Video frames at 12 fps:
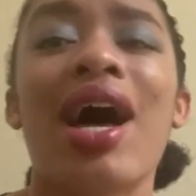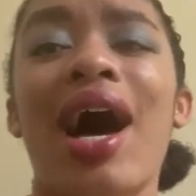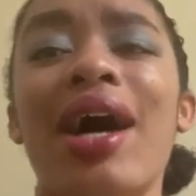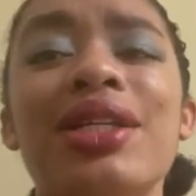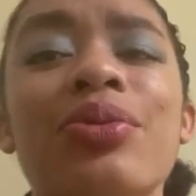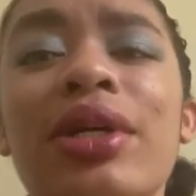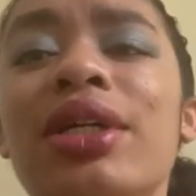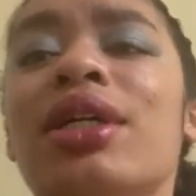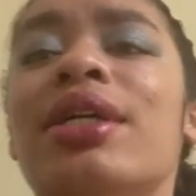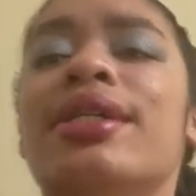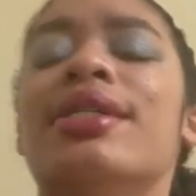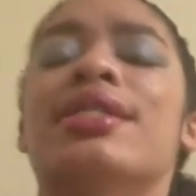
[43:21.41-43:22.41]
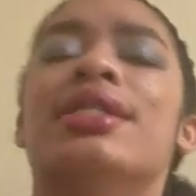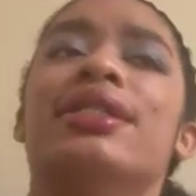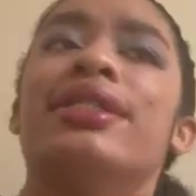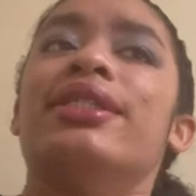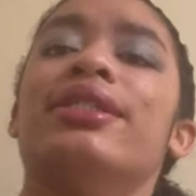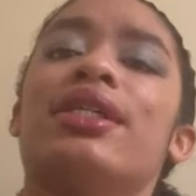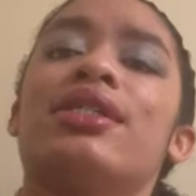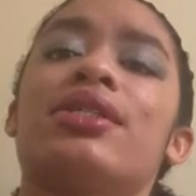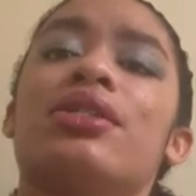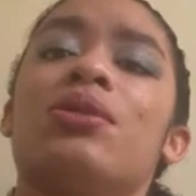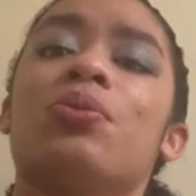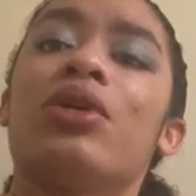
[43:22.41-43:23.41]
I just wanna give the
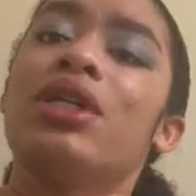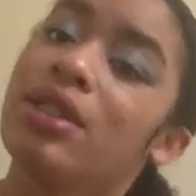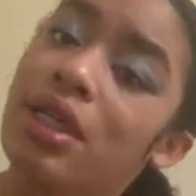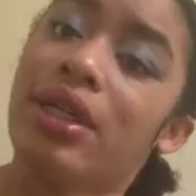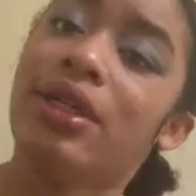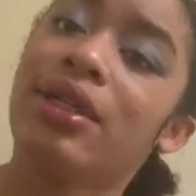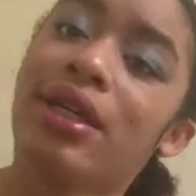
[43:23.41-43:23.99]
doctors a break.